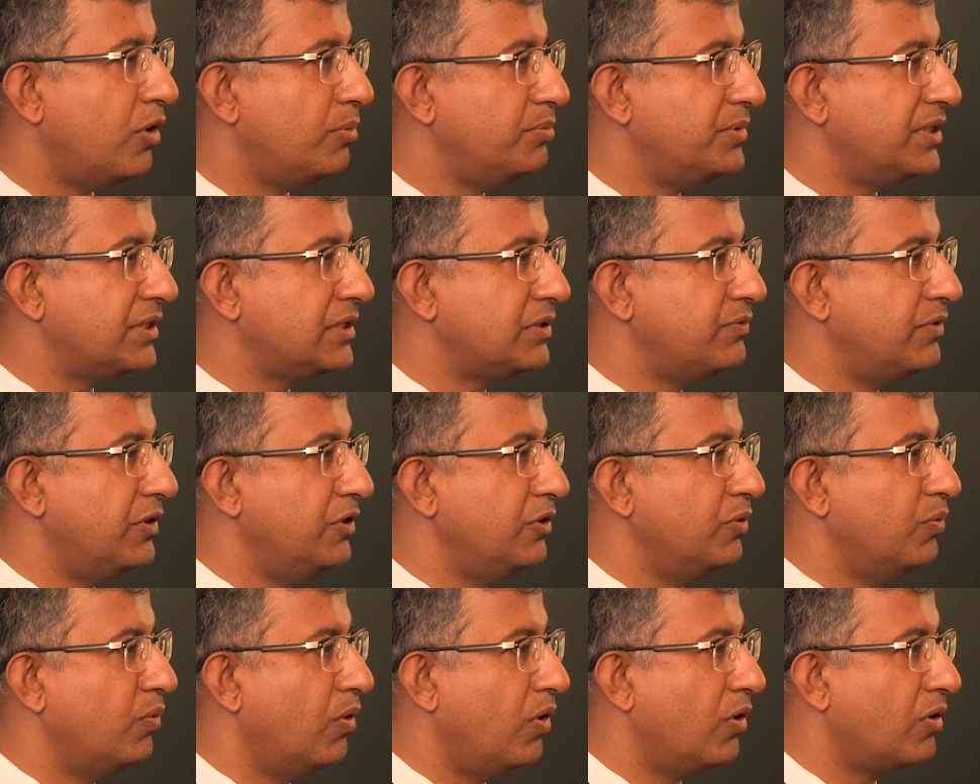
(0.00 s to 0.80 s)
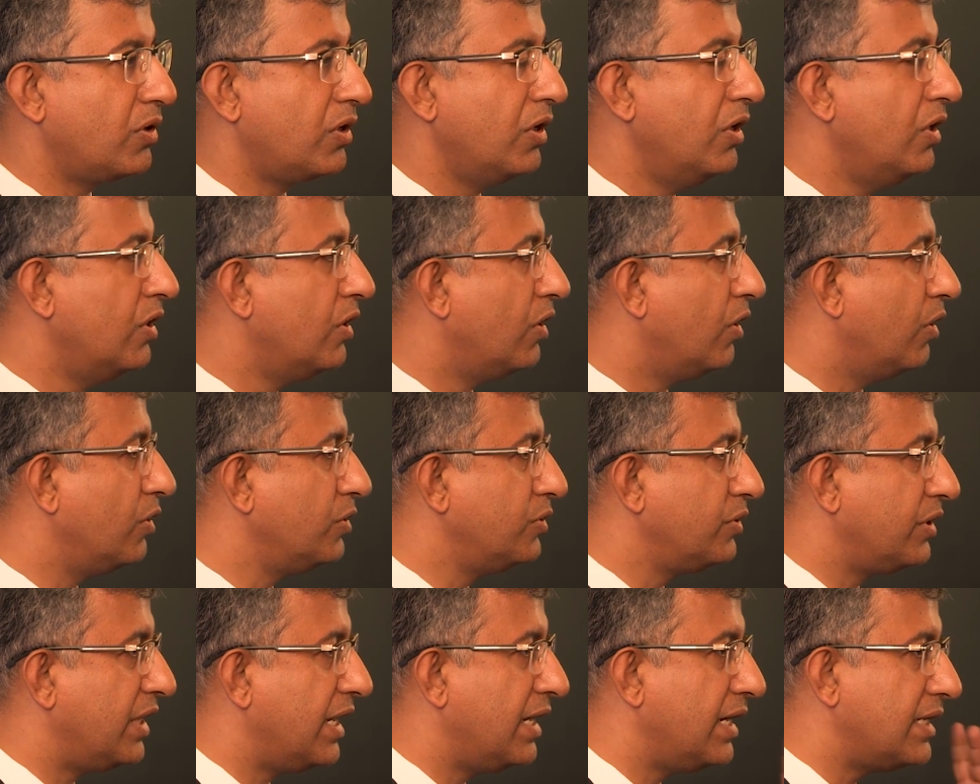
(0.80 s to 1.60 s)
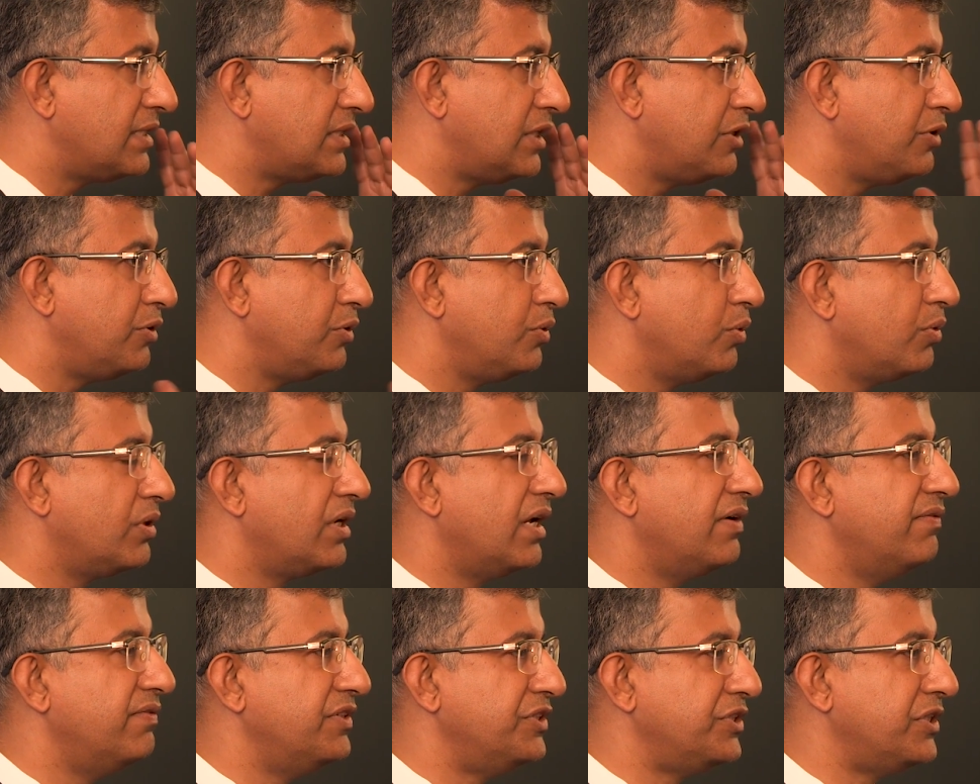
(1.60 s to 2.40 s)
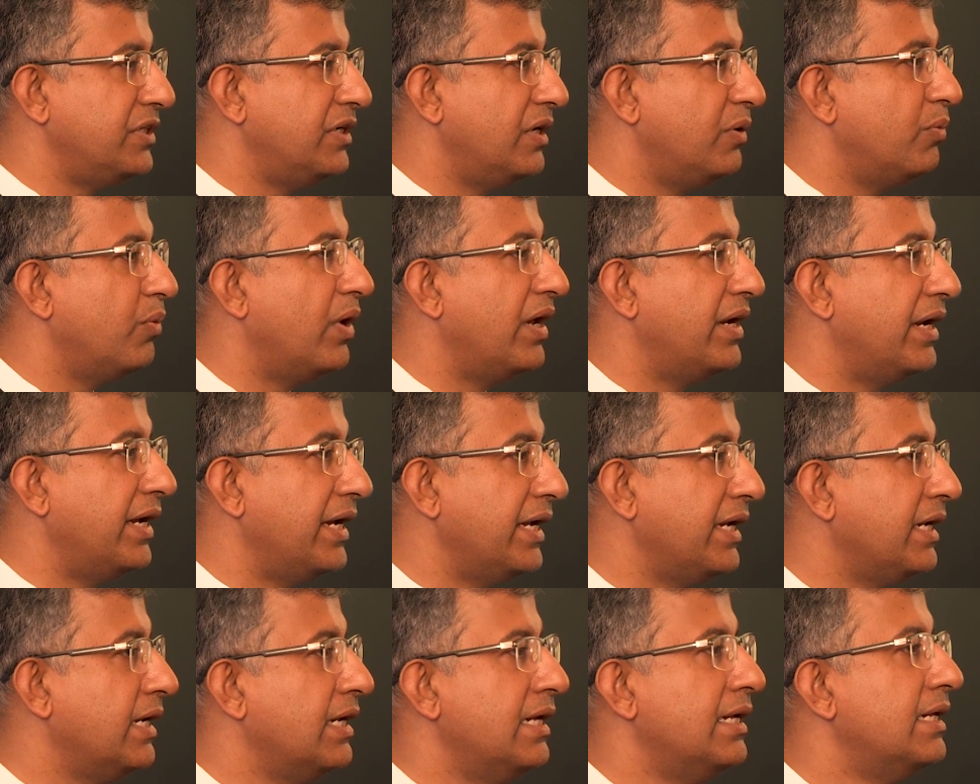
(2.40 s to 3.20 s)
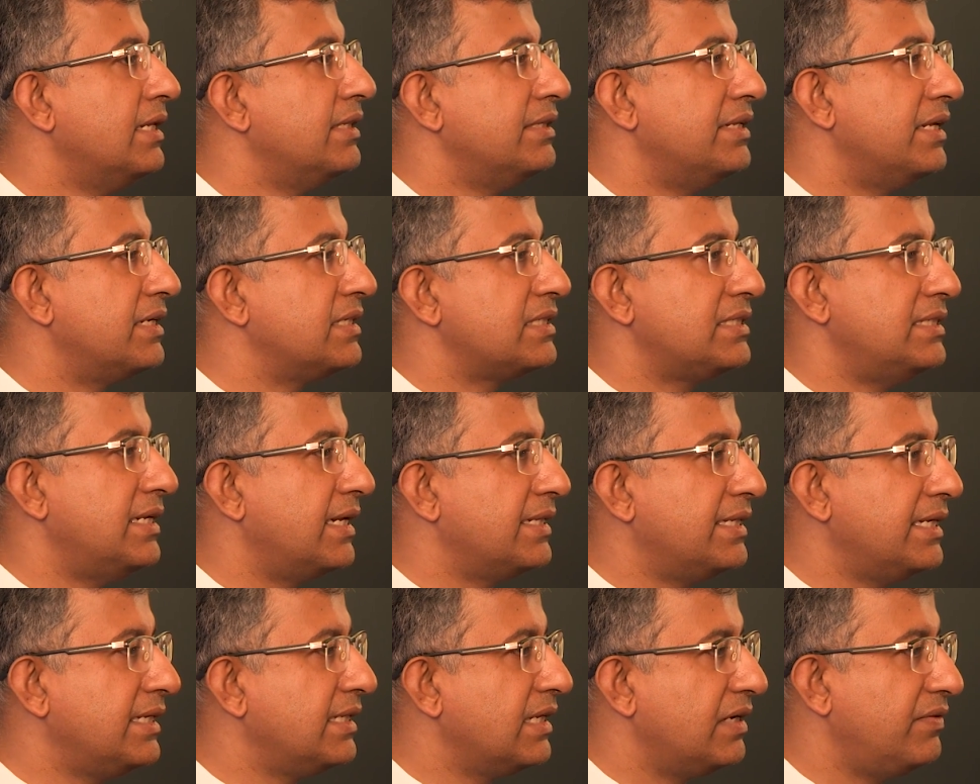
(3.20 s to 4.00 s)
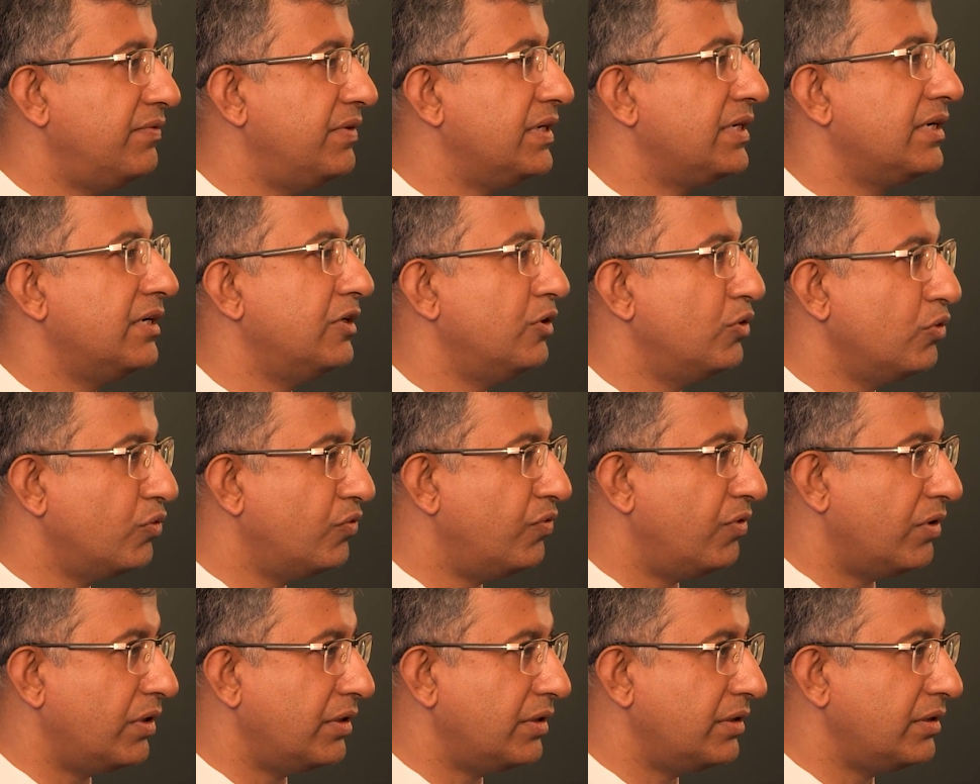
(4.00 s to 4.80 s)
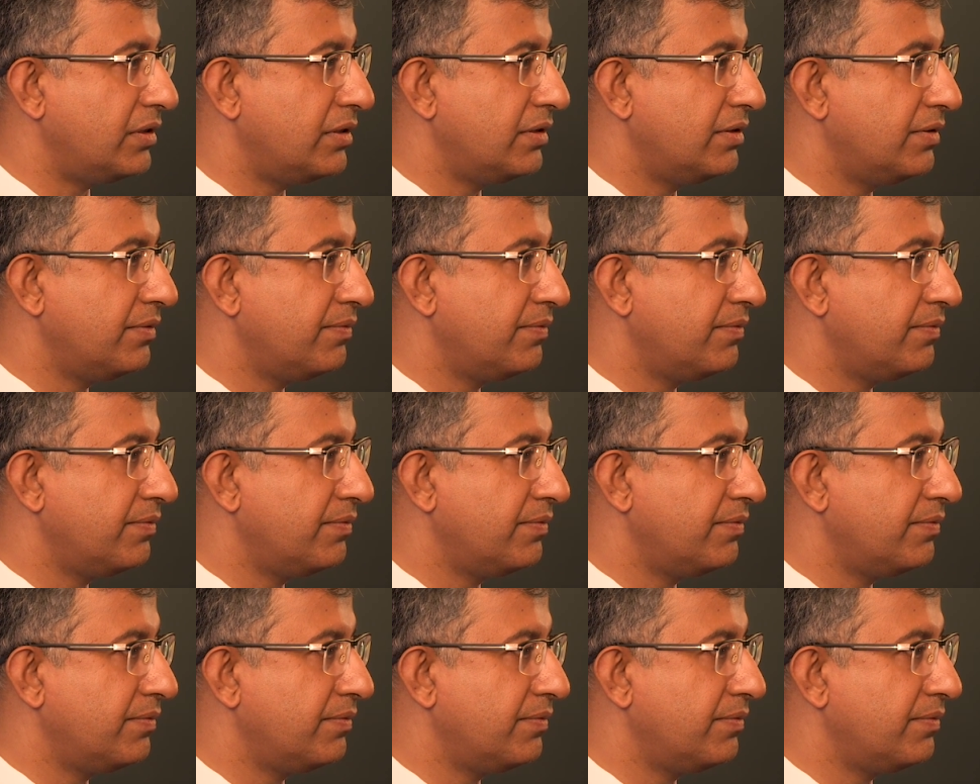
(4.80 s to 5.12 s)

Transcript: objects when you walk, or you realize that you don't have vision in one eye, there is nothing that we can do for it.